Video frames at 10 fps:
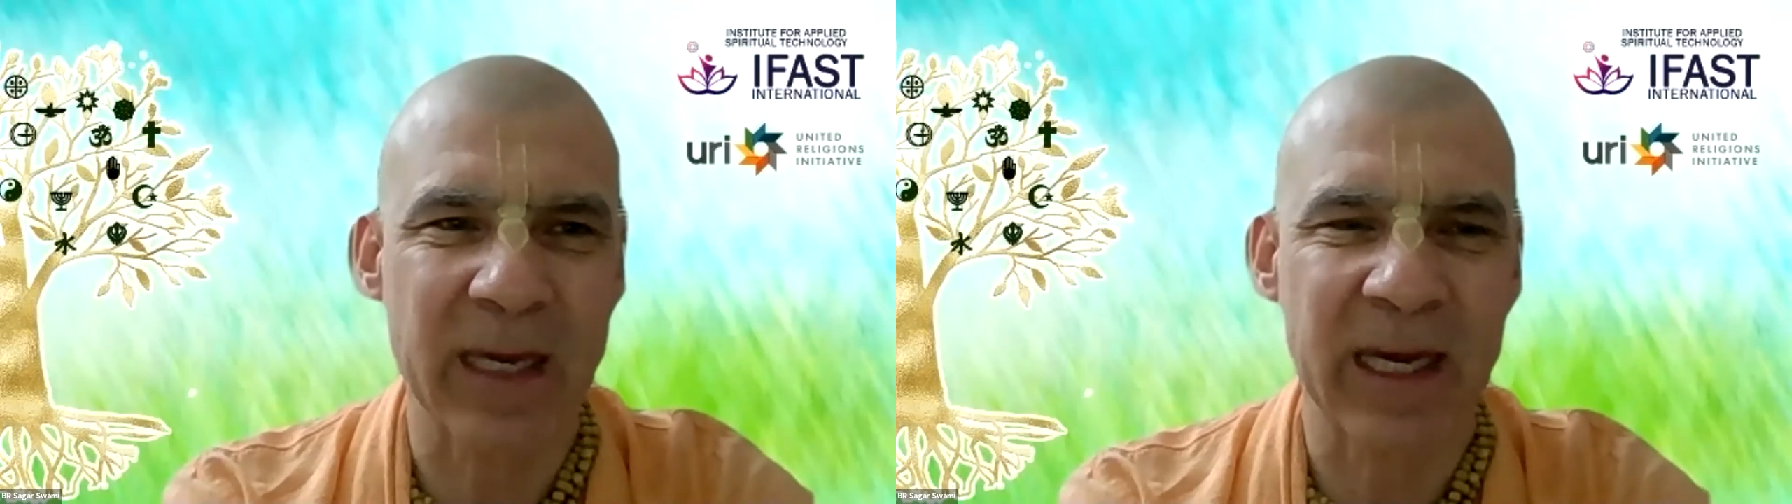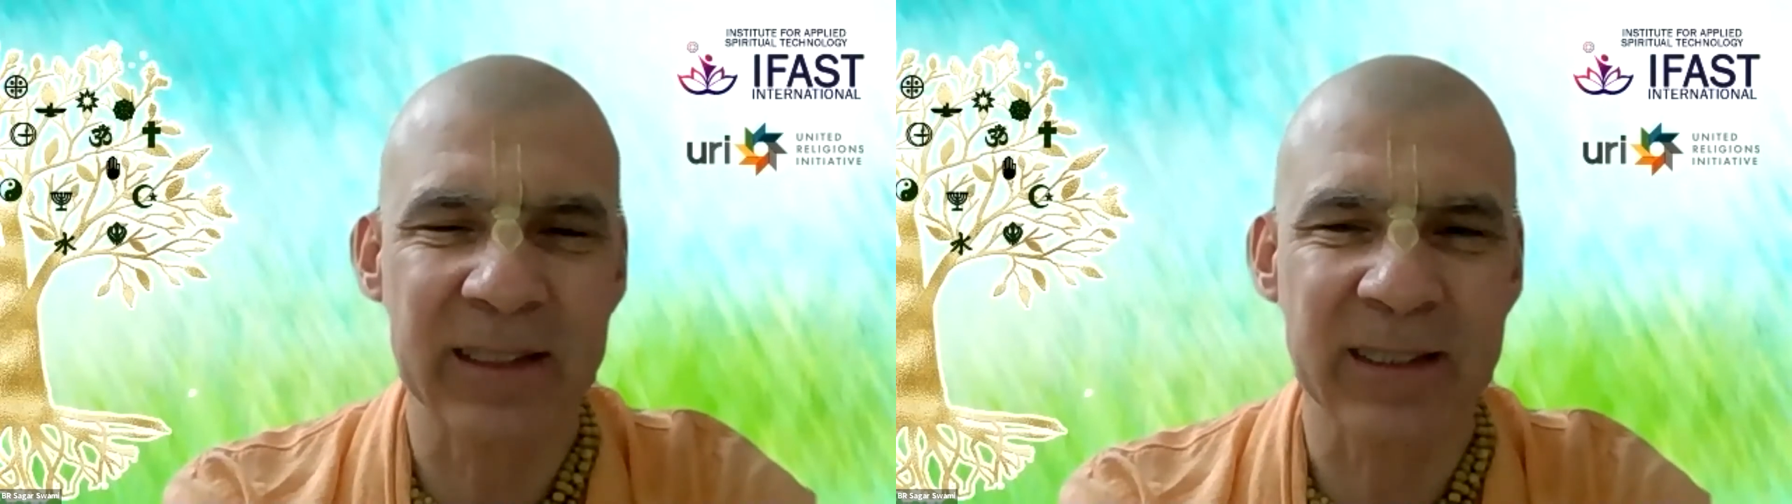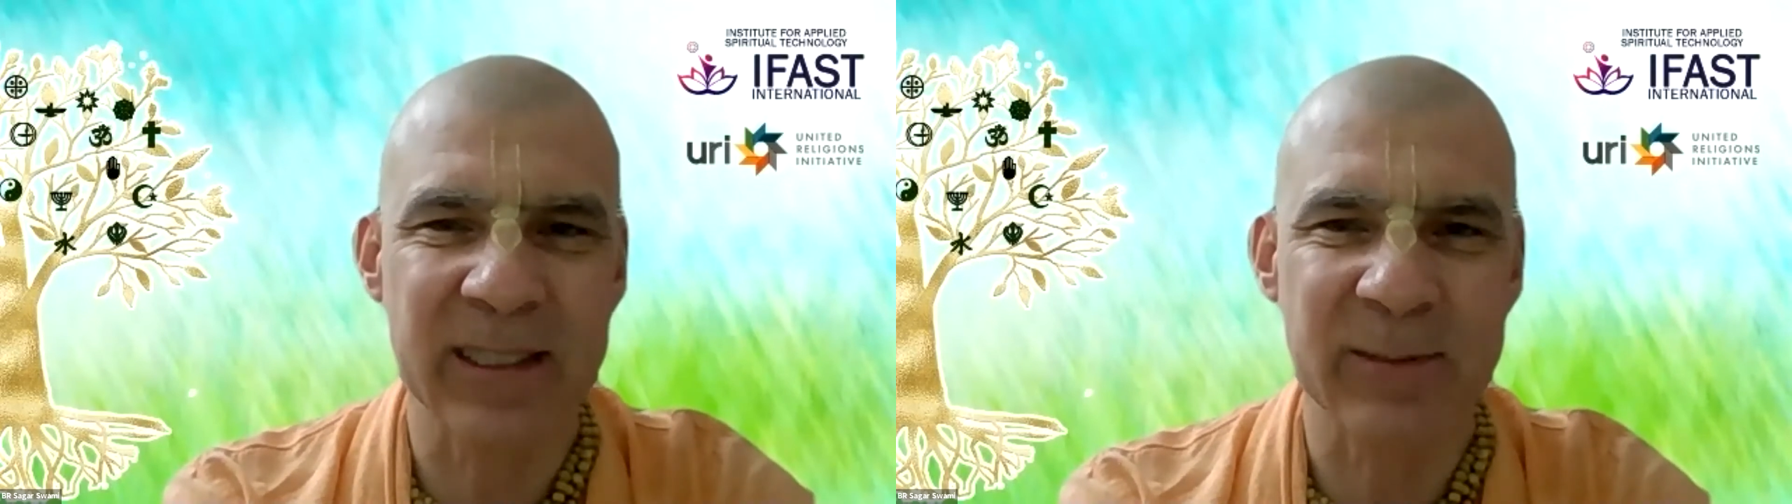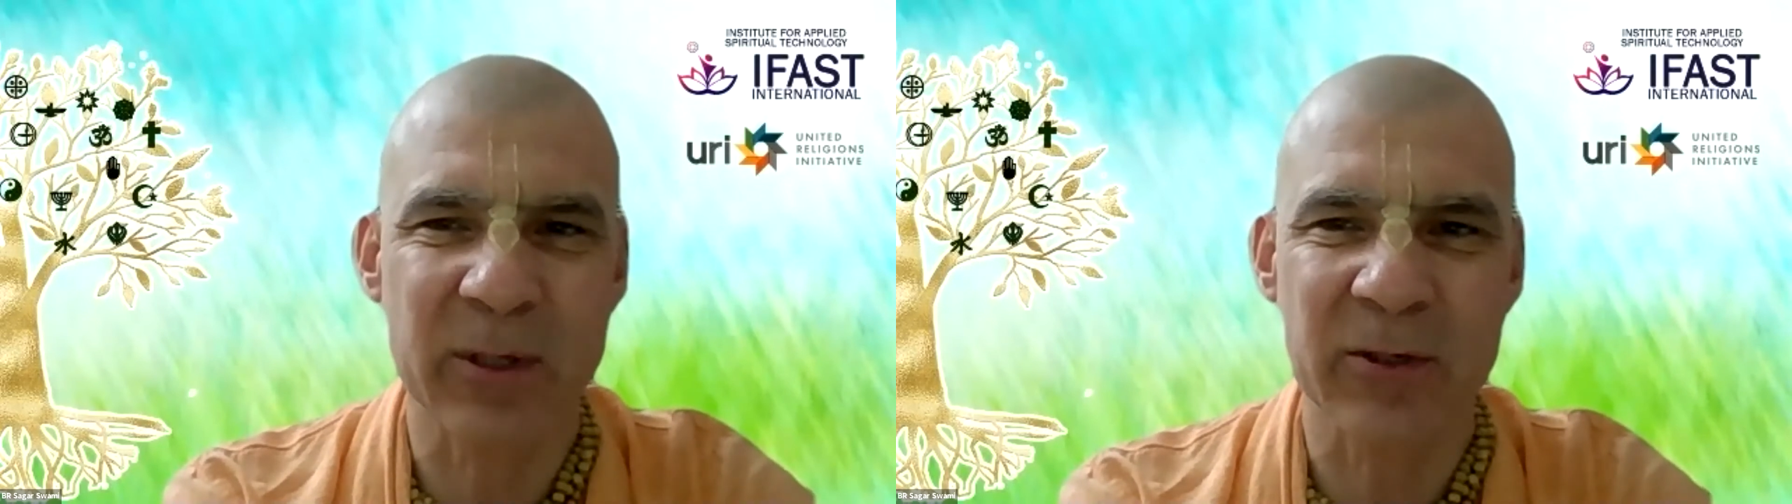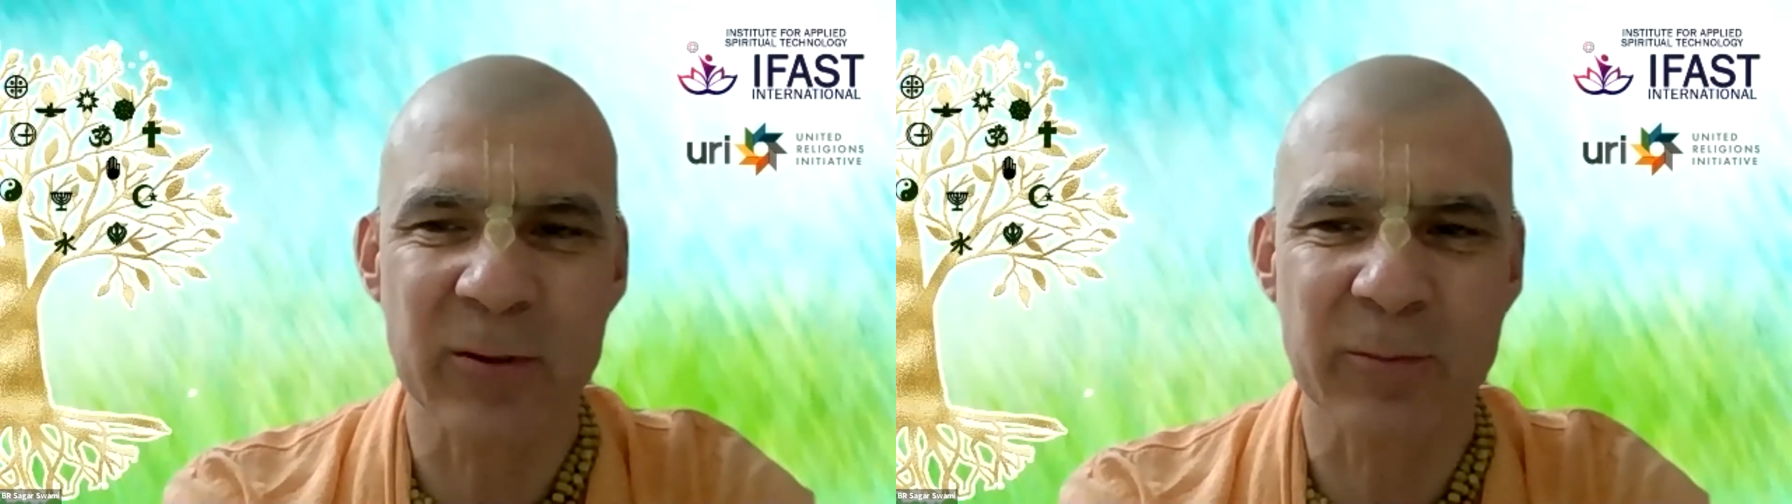and his
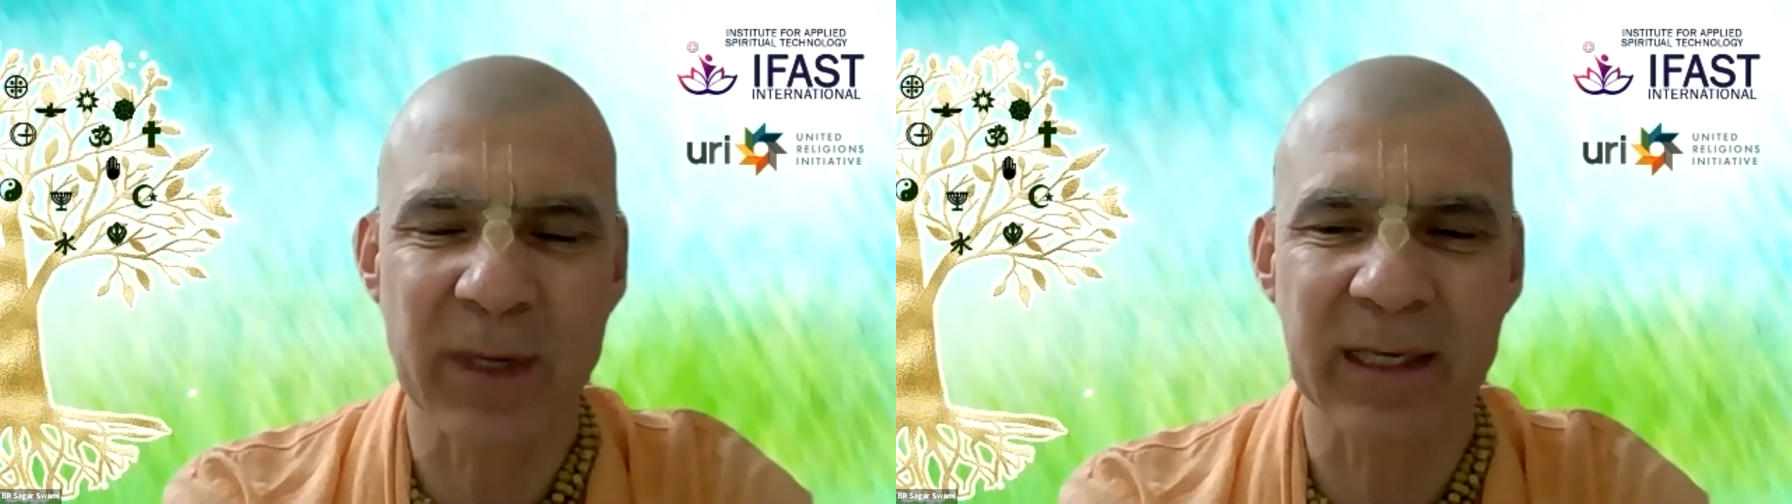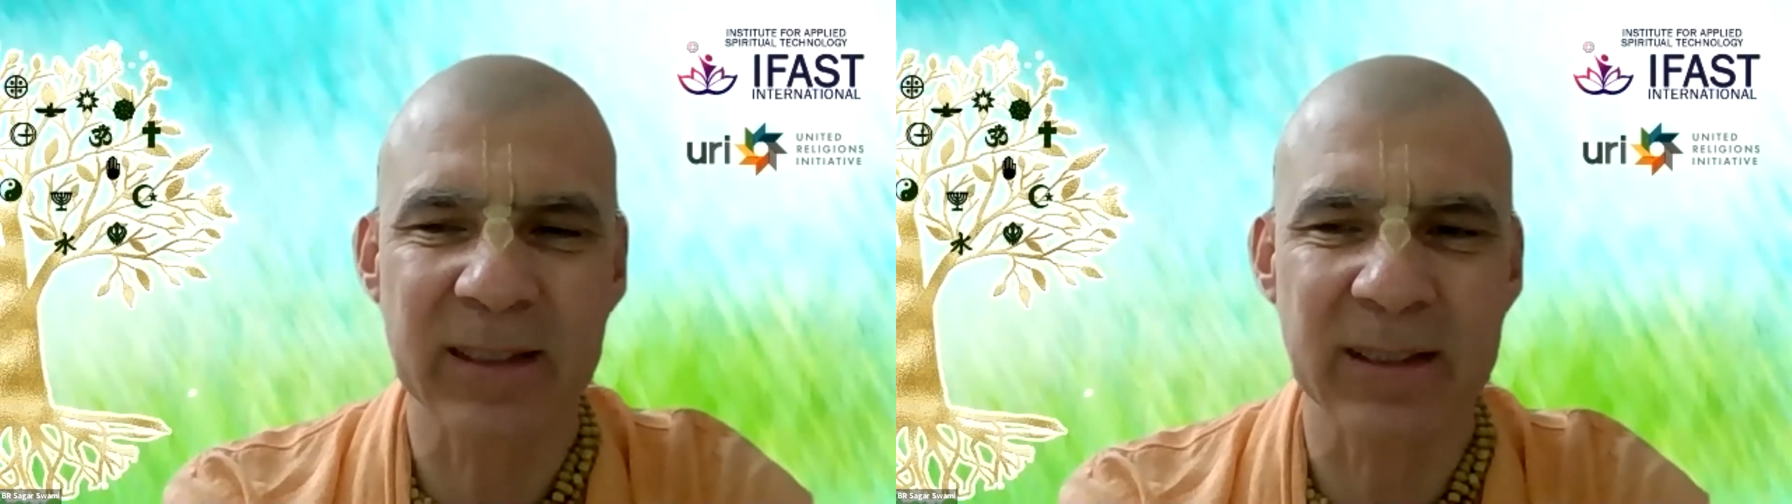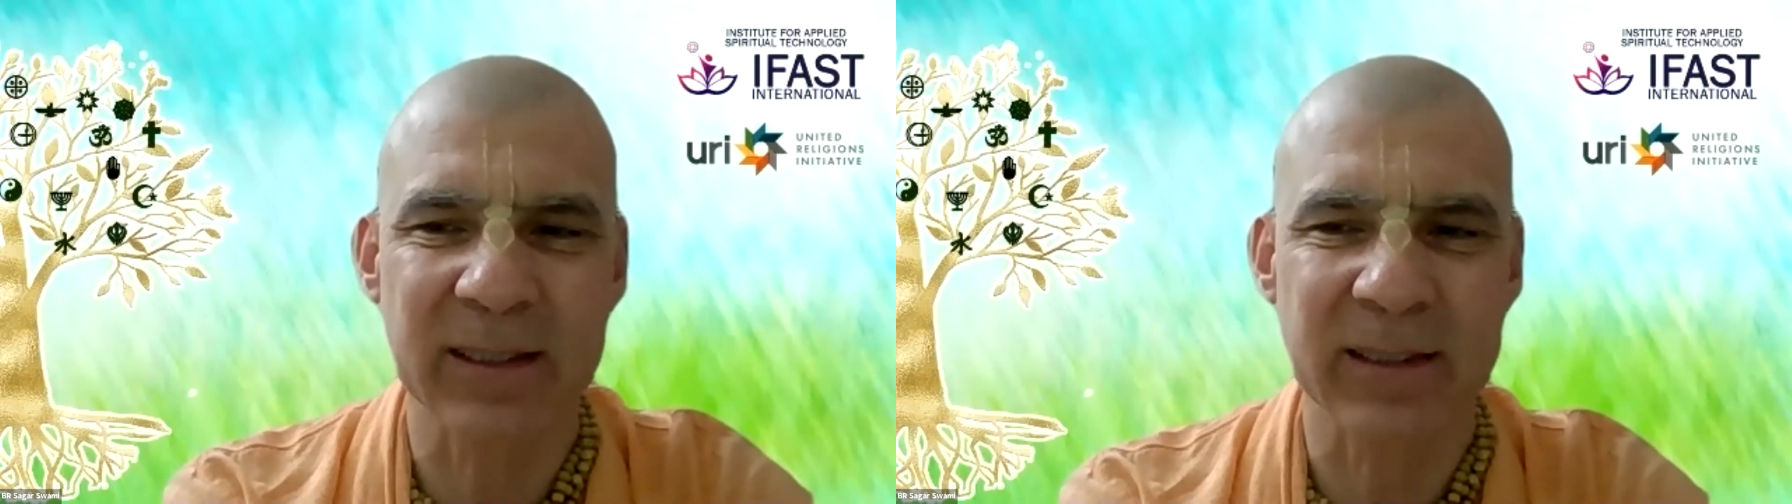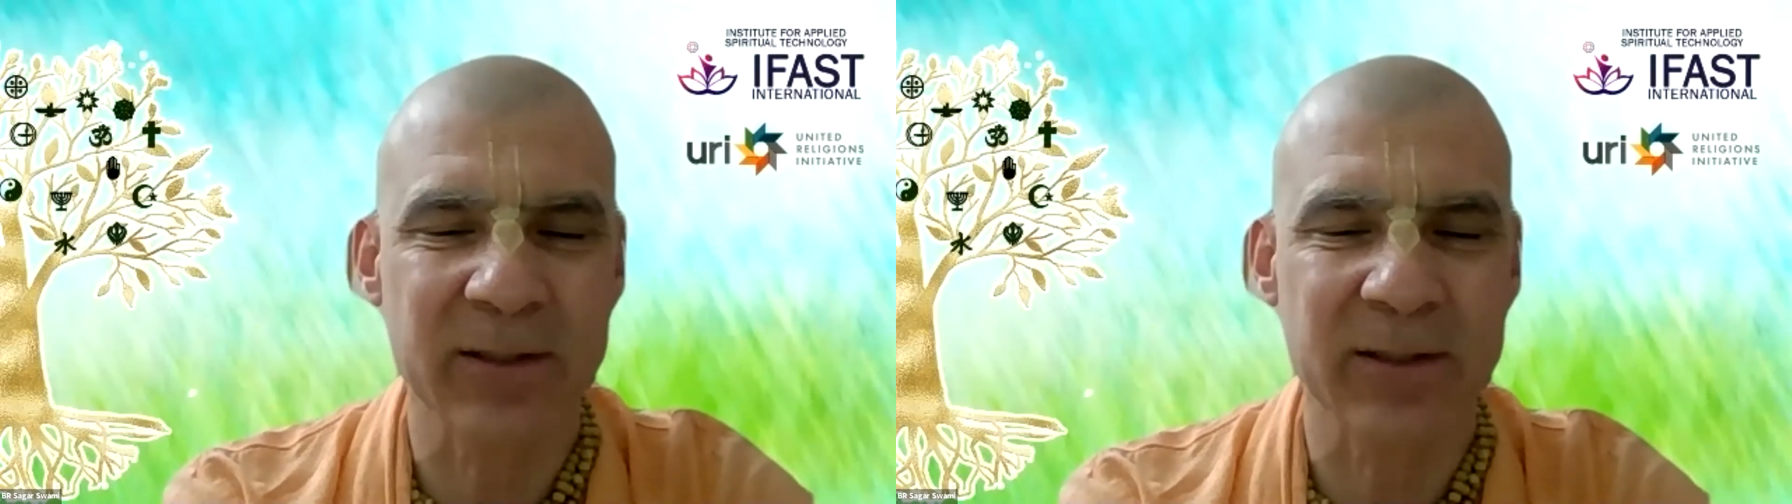spiritual practices.